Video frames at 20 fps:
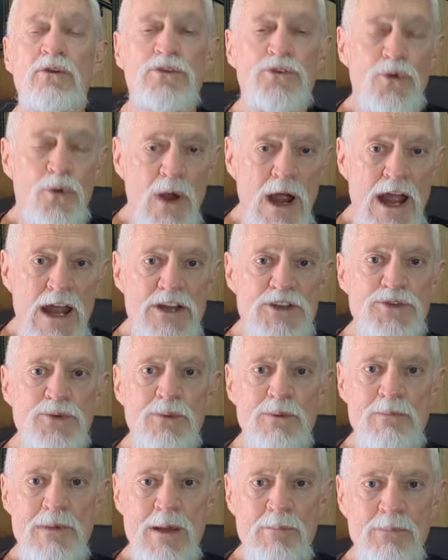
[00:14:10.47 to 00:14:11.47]
Try to
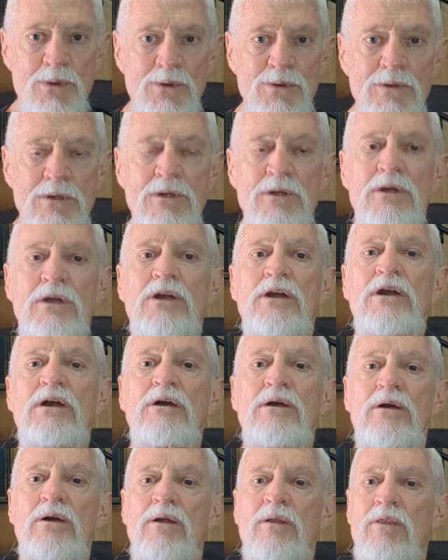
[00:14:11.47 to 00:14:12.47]
remember,
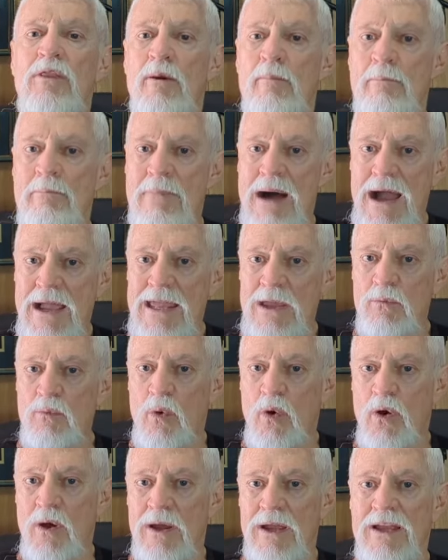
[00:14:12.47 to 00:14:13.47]
a
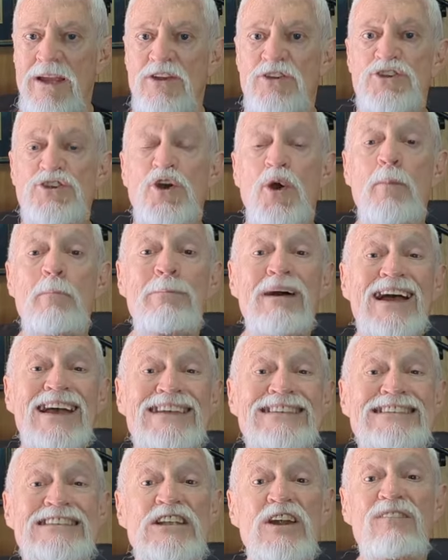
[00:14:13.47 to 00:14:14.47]
Makiwara is your
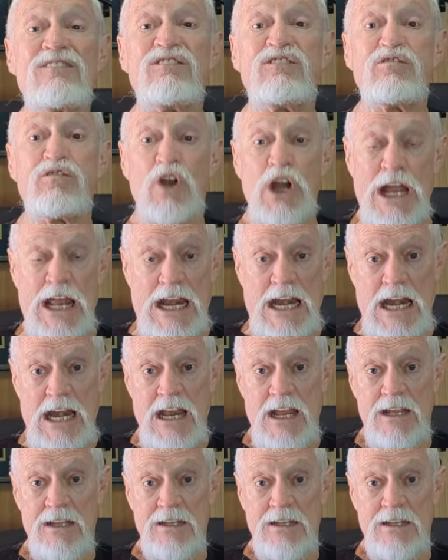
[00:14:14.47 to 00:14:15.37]
best friend.